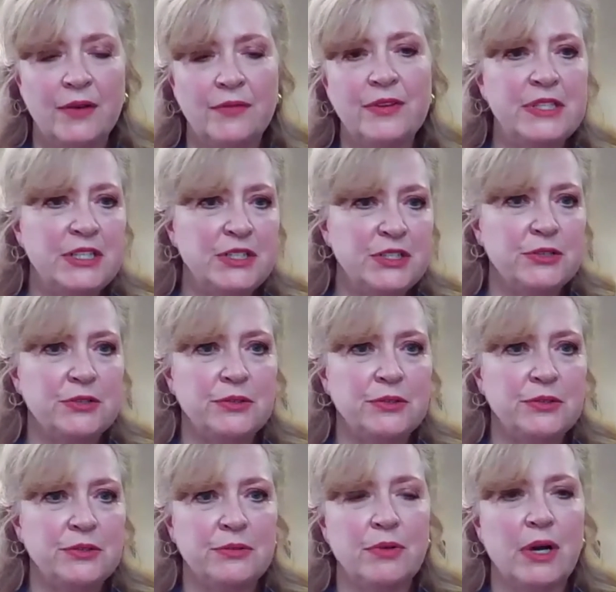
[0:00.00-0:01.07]

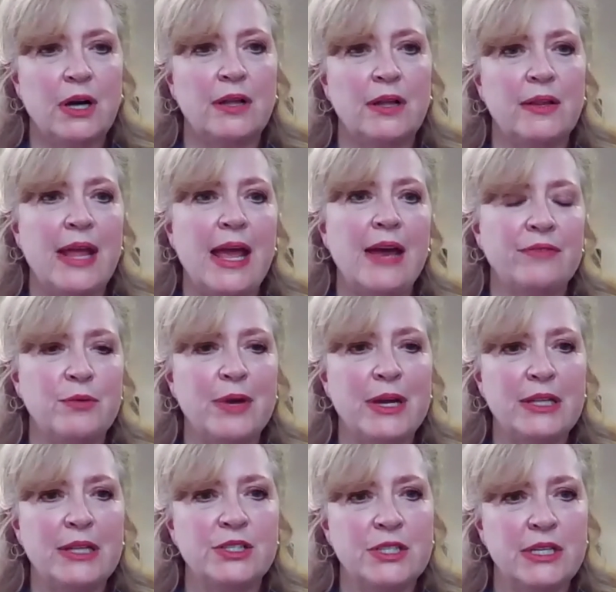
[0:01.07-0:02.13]
52
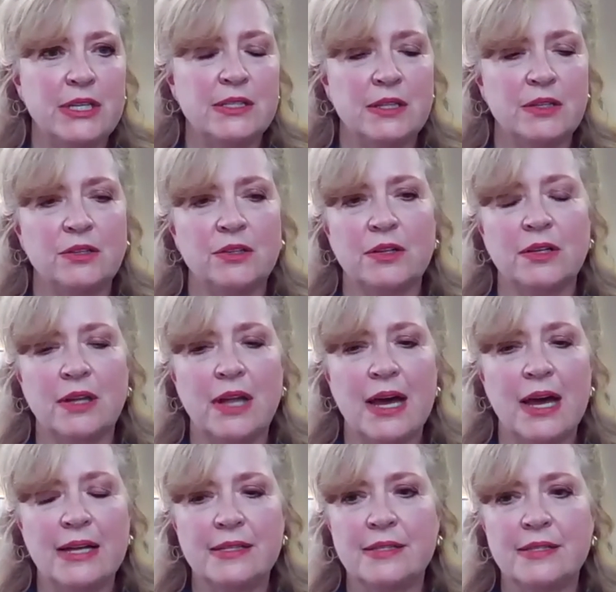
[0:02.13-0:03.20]
FQHCs and
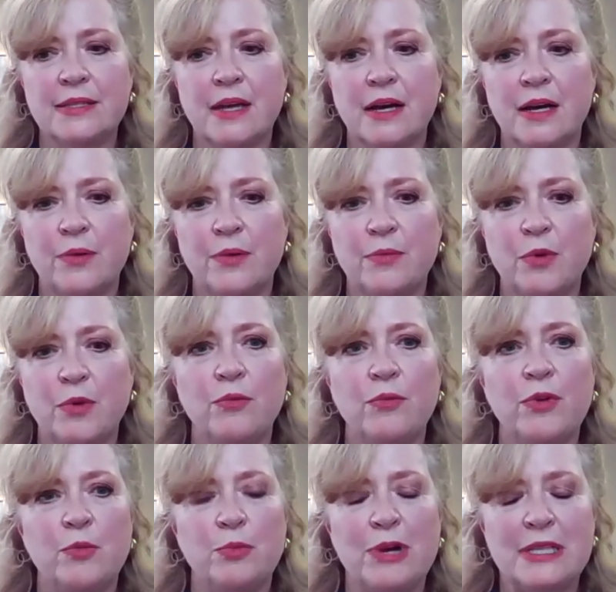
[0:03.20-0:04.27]
lookalikes
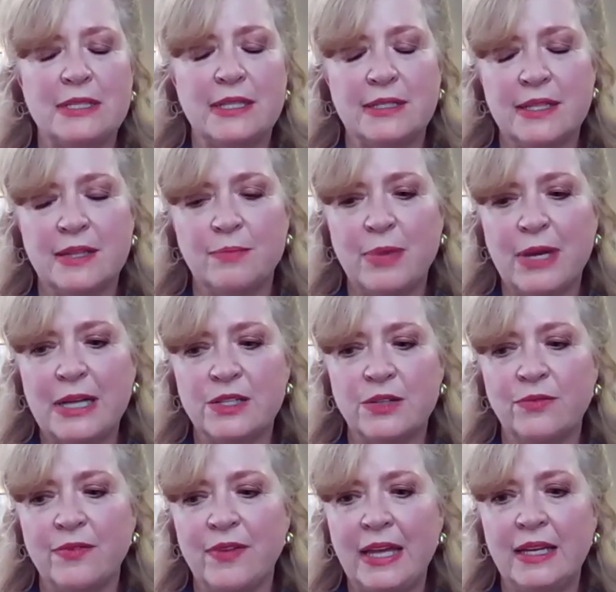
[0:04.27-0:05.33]
with a presence in
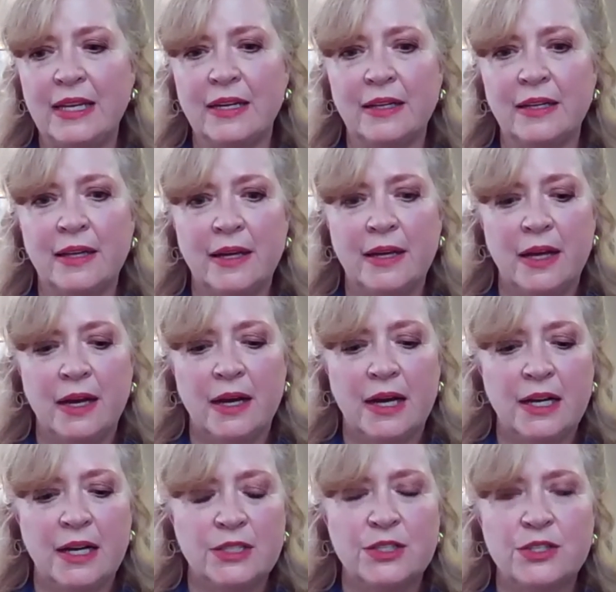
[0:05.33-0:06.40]
Pennsylvania,
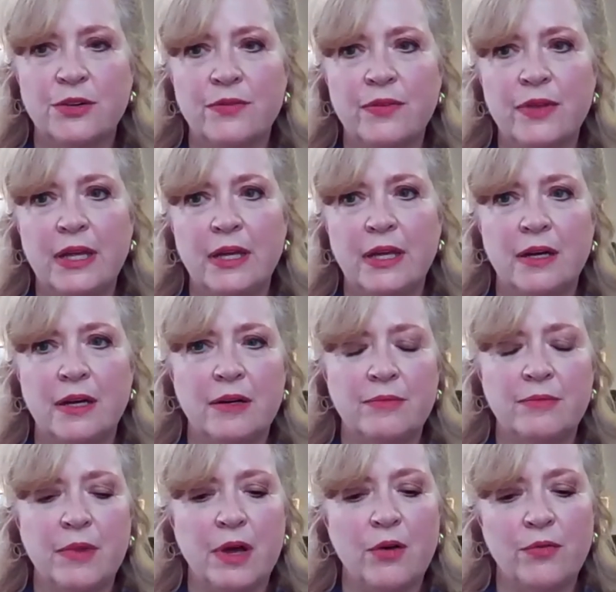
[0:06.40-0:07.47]
serving
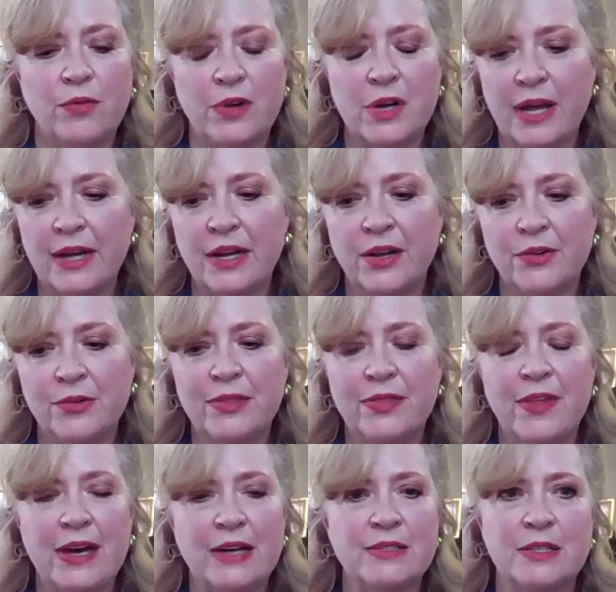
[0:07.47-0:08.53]
over
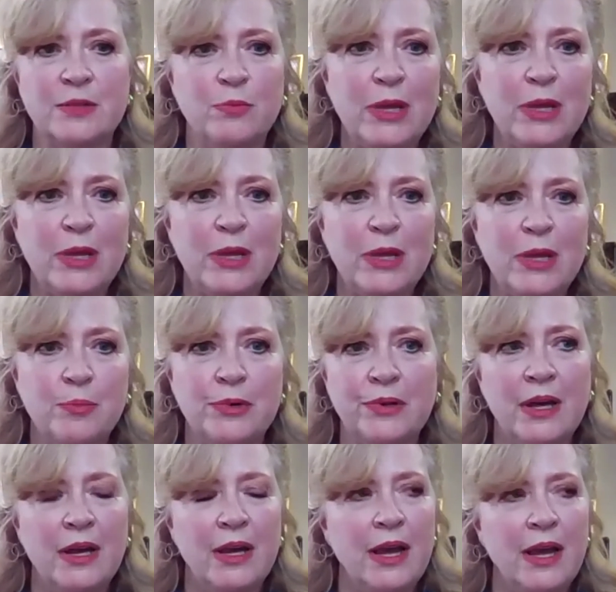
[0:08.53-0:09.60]
900,000
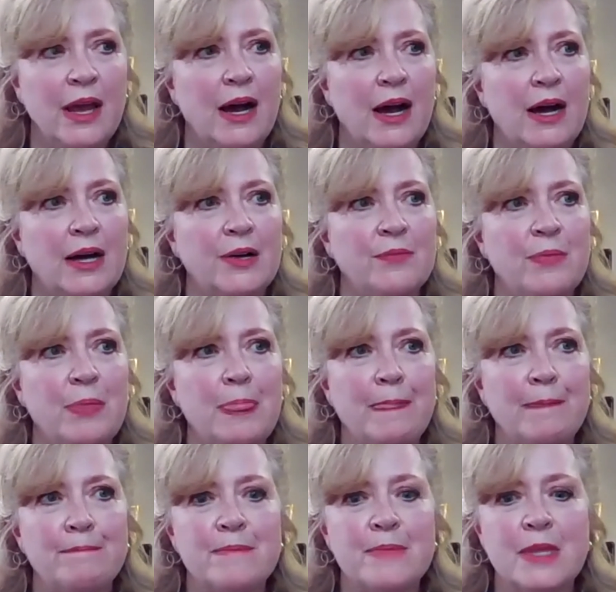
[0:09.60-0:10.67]
people.
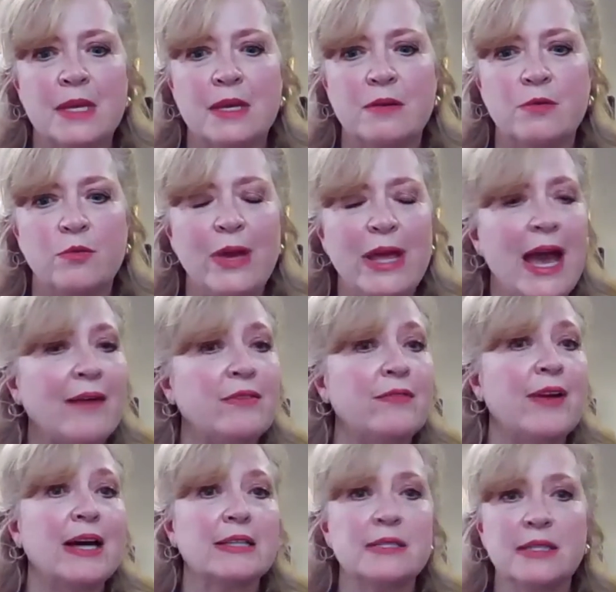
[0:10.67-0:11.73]
We have a
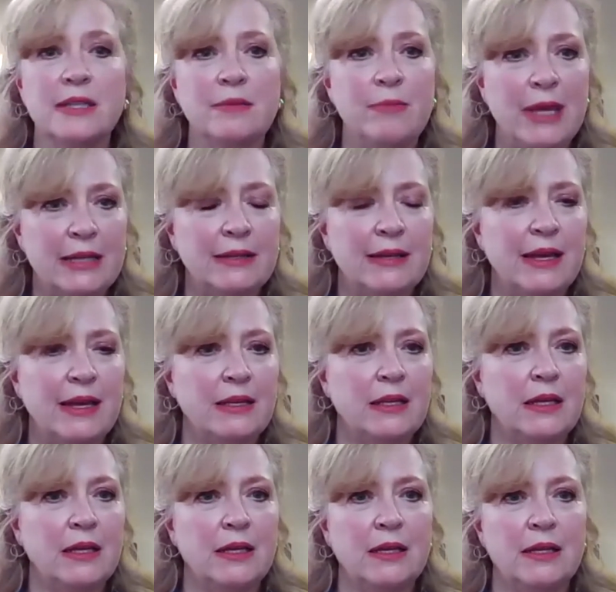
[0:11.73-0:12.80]
vaccine mandate
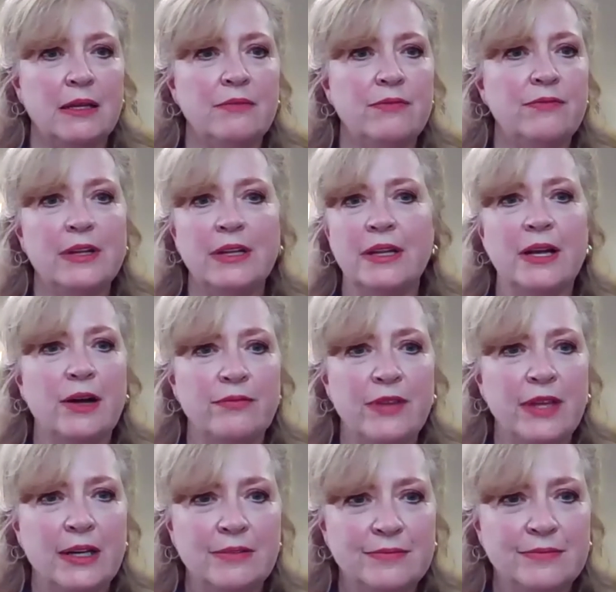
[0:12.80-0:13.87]
in
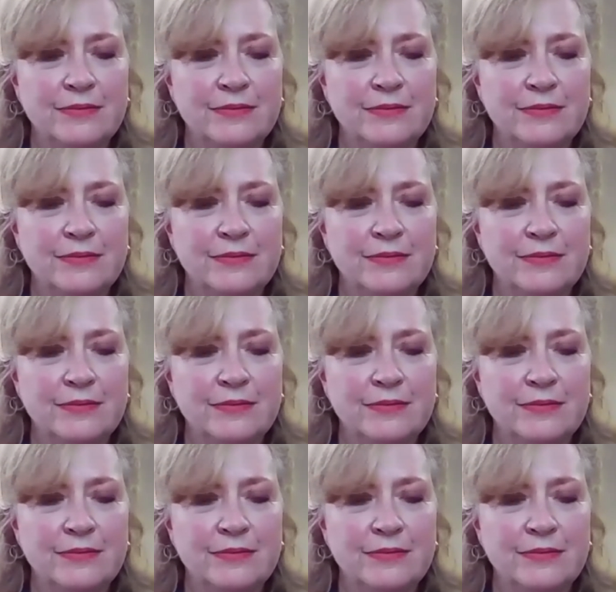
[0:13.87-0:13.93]
Philadelphia.